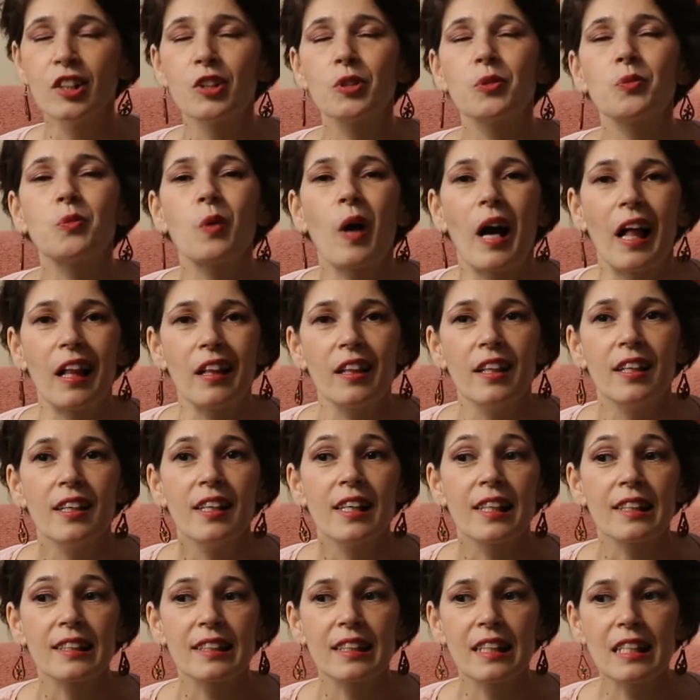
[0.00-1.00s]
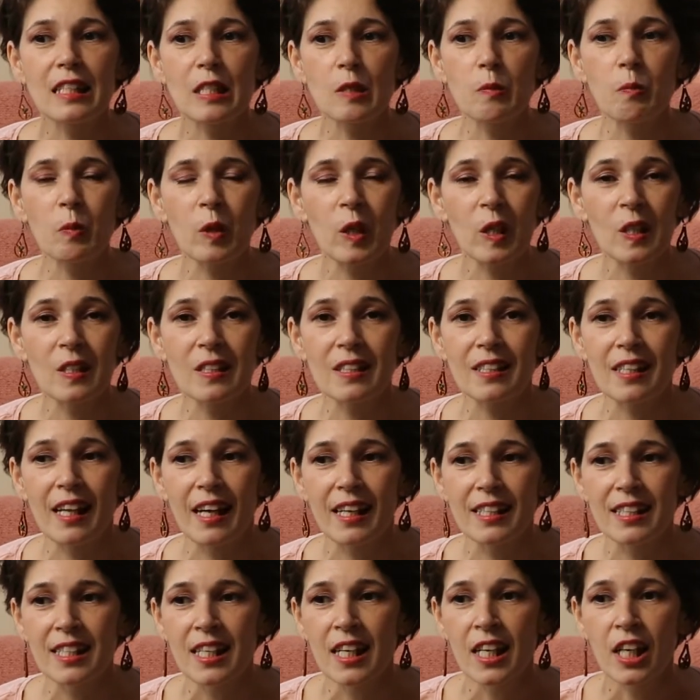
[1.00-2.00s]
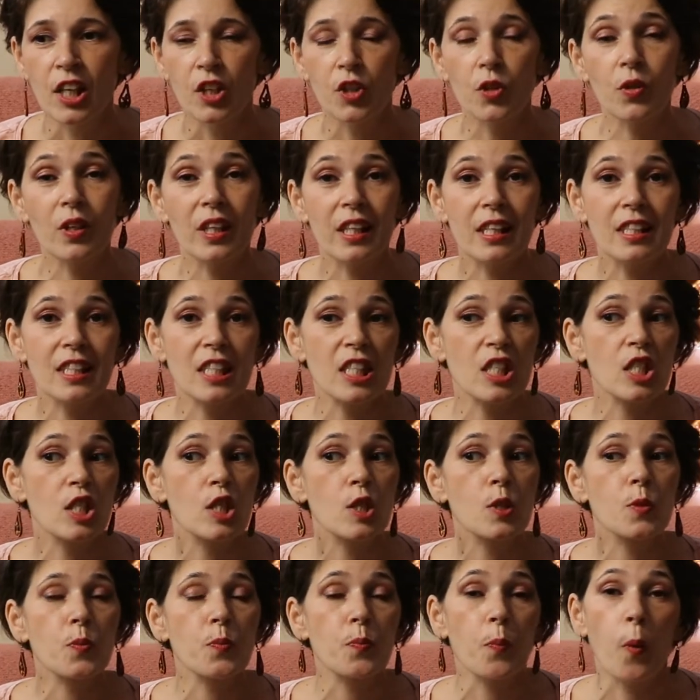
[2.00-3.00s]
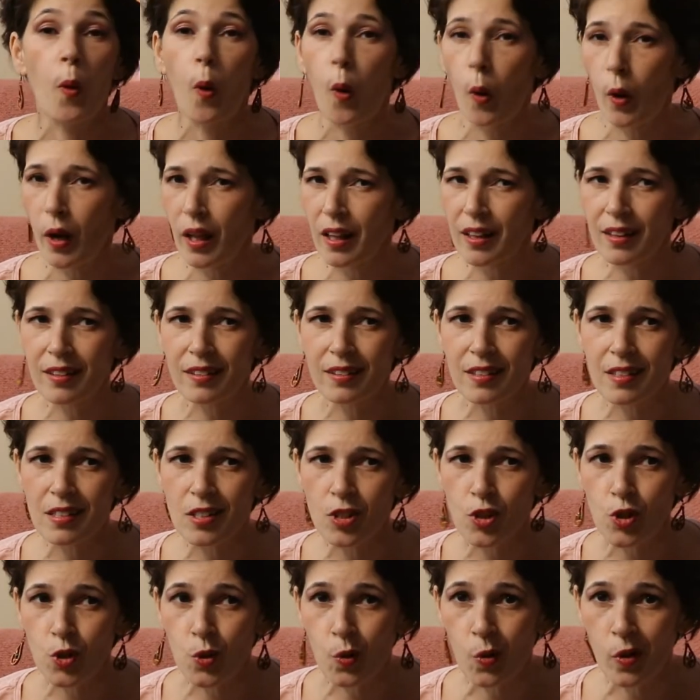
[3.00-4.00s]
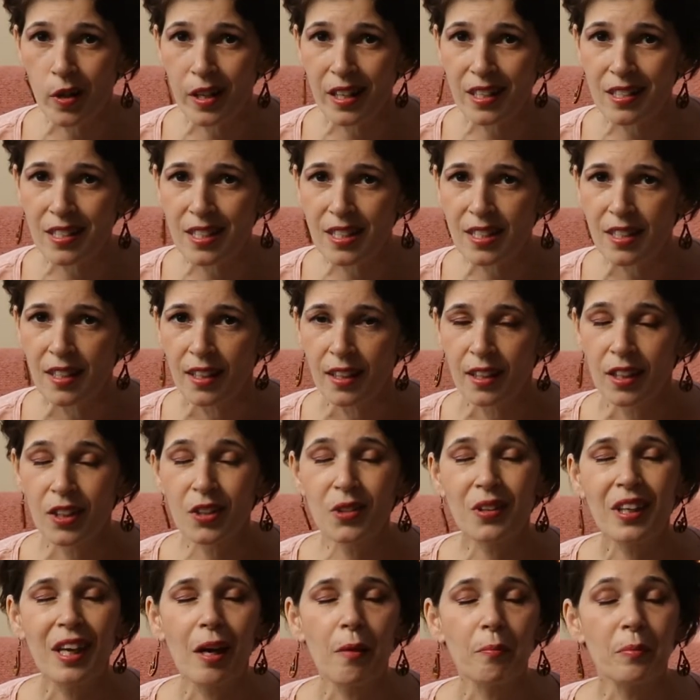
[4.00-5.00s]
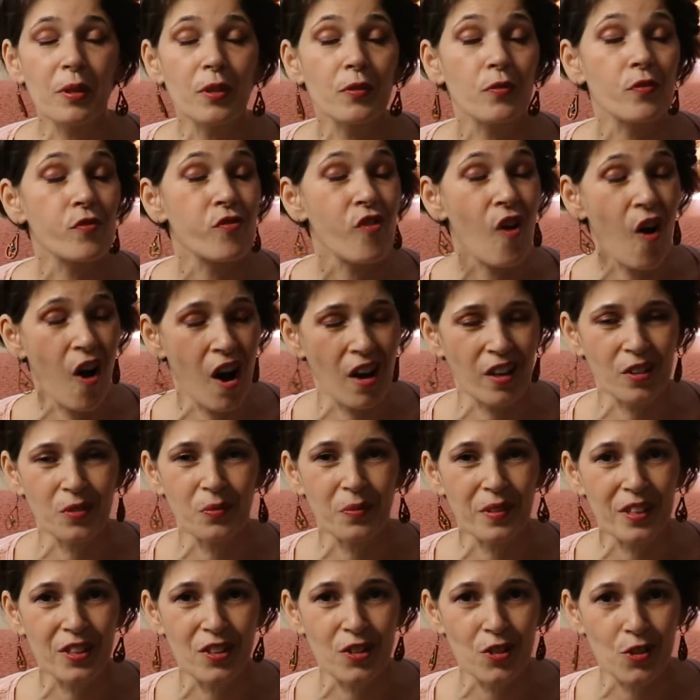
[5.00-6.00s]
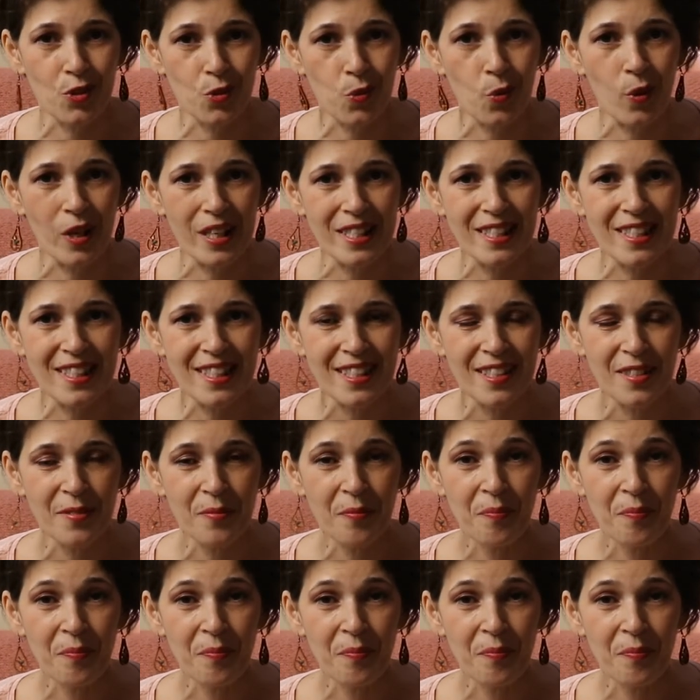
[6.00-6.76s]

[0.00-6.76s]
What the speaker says: Well, this means that you can spoil this choice, you can be wrong with this choice.